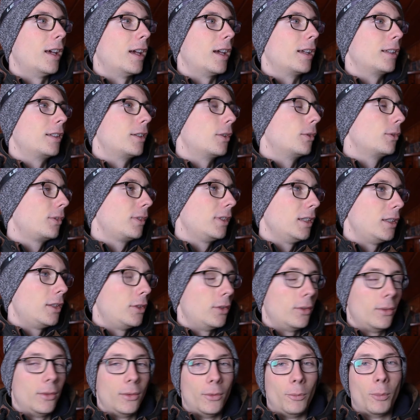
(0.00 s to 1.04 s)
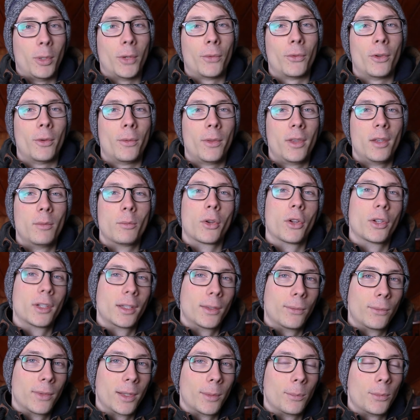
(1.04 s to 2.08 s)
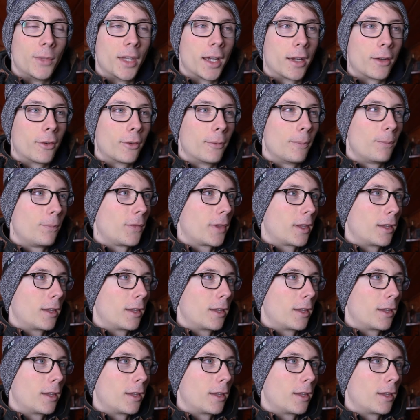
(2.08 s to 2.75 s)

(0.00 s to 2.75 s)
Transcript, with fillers: I don't need to perform the meridian flip now,